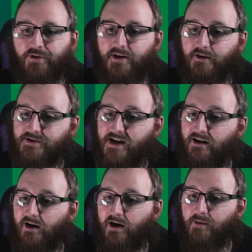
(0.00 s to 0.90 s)
Kiddo
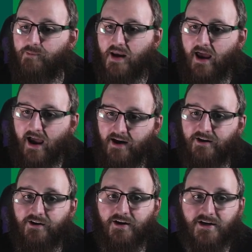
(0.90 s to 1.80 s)
Taylor-Hart and Ben
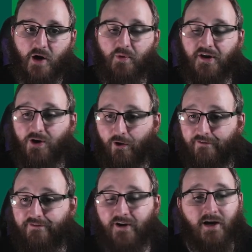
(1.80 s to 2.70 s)
Hennigan going
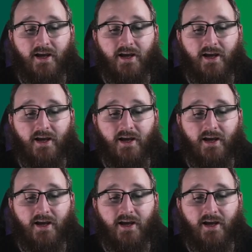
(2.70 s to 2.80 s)
off.